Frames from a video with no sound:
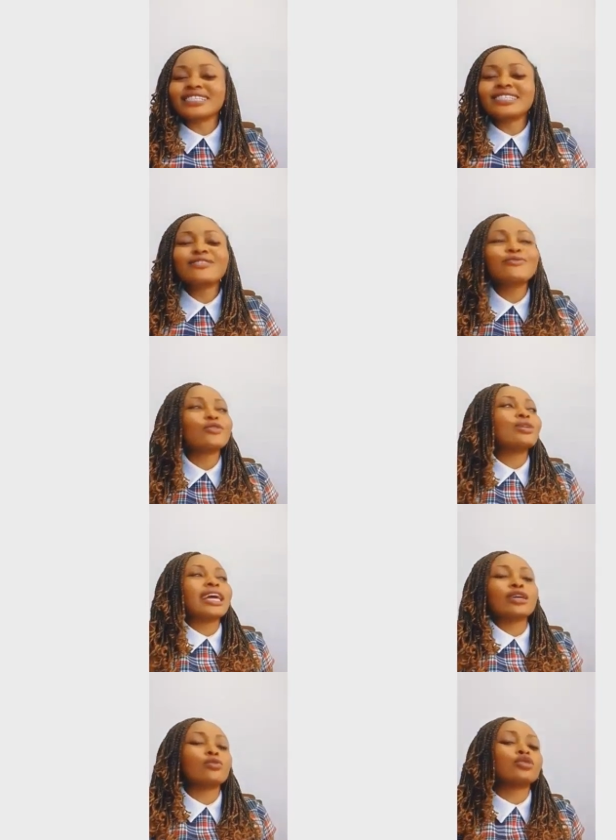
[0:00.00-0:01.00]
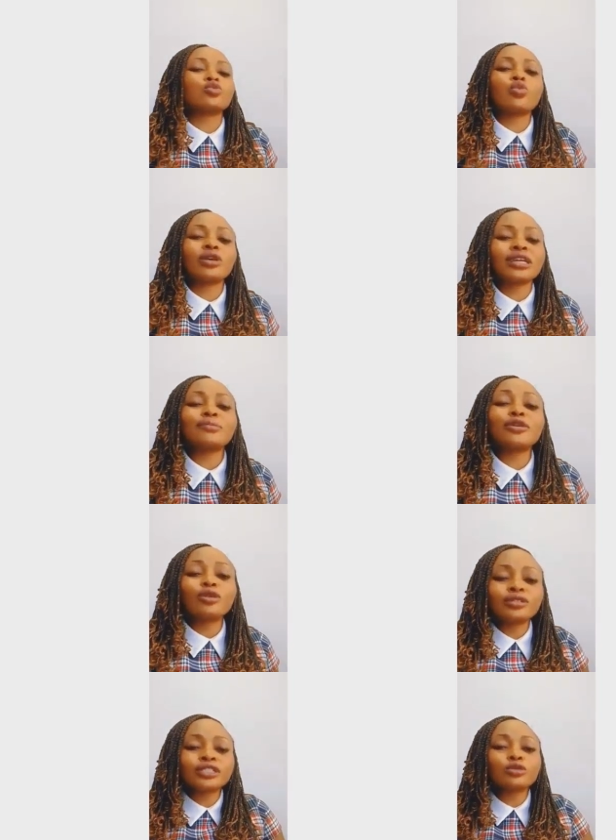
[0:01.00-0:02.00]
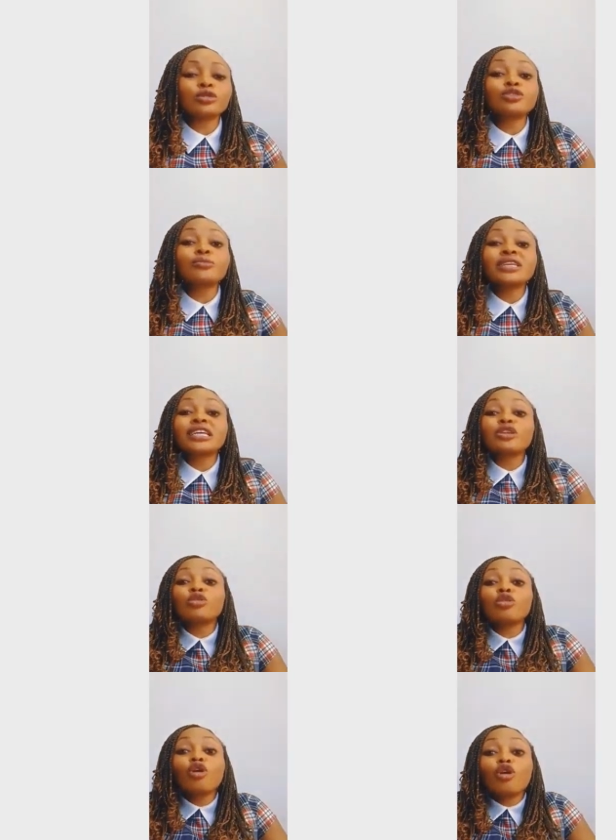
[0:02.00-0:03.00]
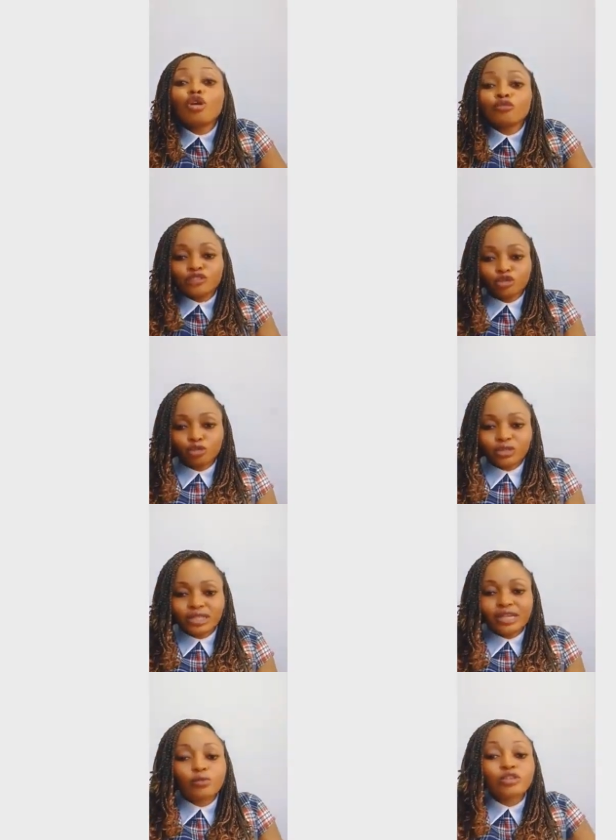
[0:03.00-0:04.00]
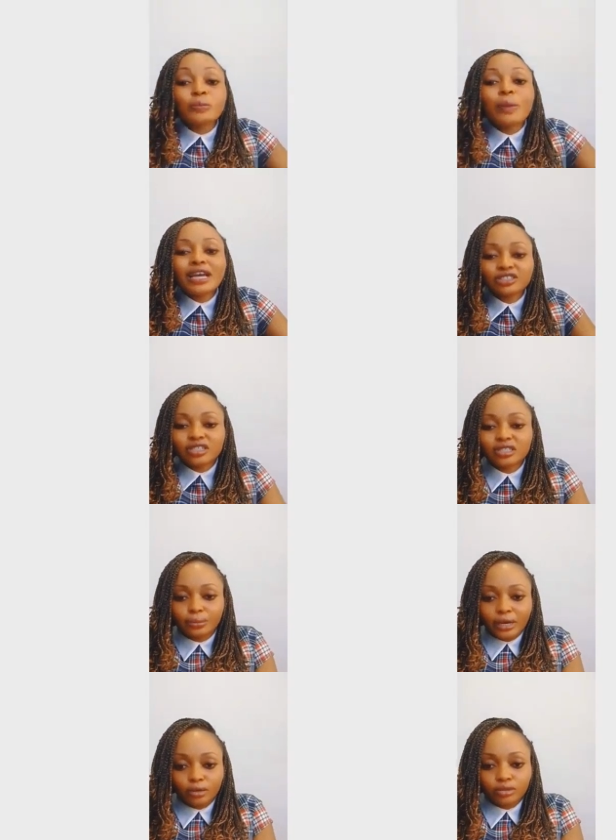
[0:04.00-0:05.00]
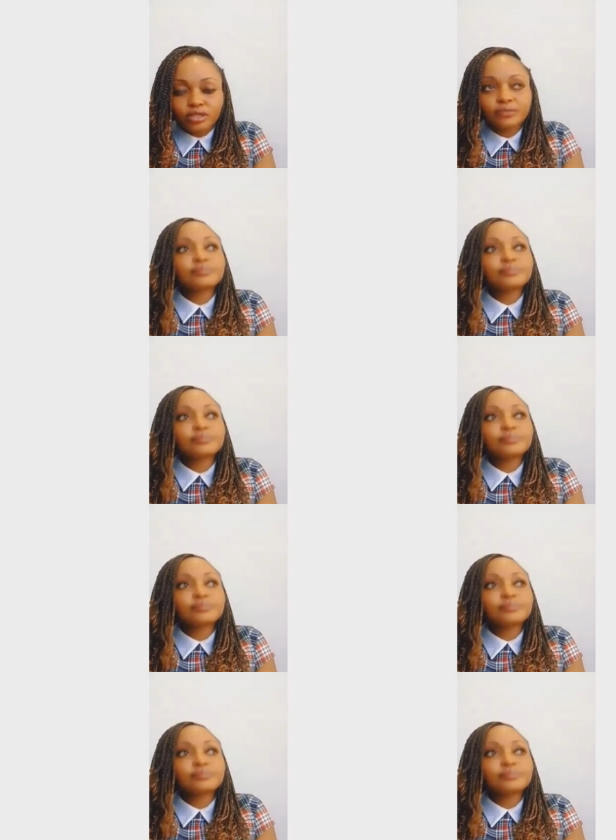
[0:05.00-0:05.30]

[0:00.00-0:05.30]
He didn't feel like he was working because it was something he loved doing, that he was passionate about.